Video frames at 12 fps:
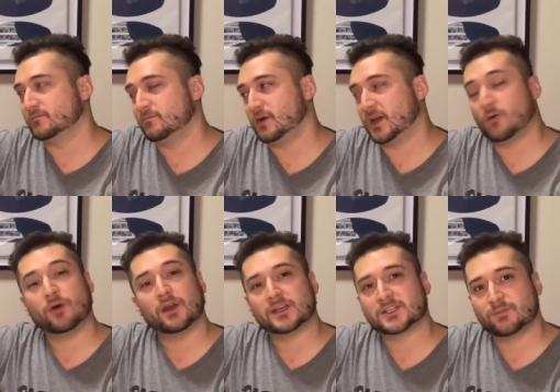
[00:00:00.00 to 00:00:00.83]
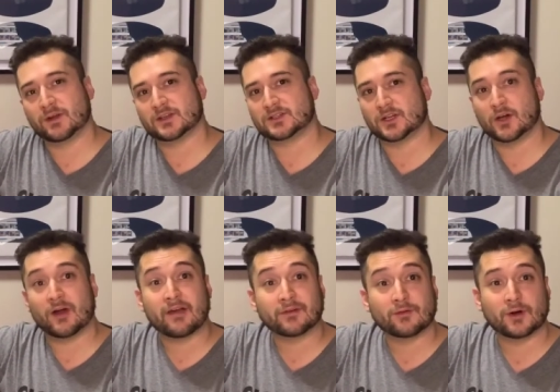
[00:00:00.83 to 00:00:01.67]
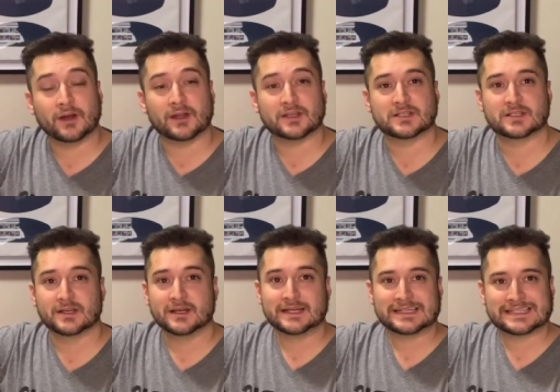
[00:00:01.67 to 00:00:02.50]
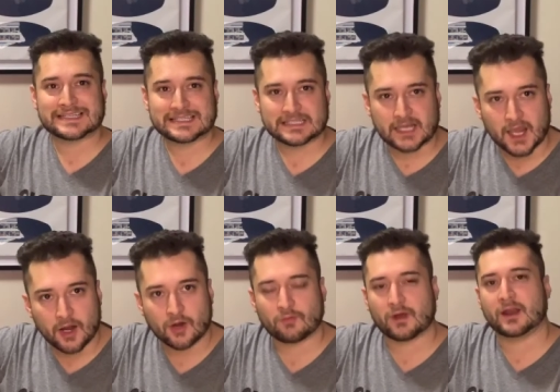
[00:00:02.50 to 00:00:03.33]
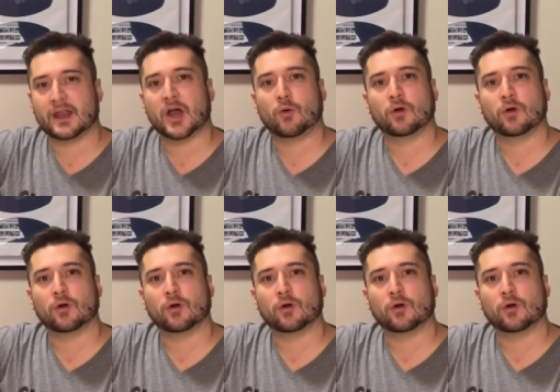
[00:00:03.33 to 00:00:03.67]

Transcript: But at what expense? You know, everyone is scared right now.